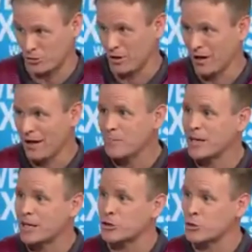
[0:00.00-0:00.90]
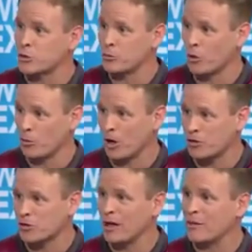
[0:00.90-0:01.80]
Because you recruit more muscle, and
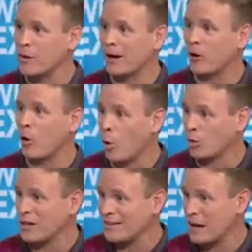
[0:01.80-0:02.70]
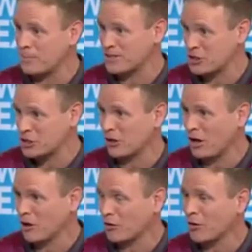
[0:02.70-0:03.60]
then by holding that position longer,
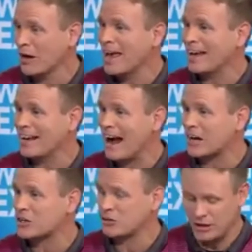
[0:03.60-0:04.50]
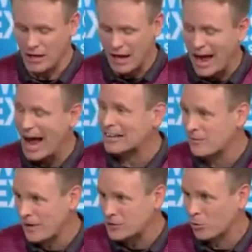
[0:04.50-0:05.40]
it actually activates
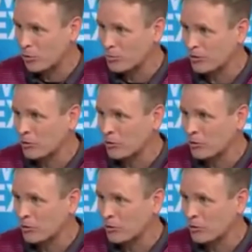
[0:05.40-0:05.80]
more muscle.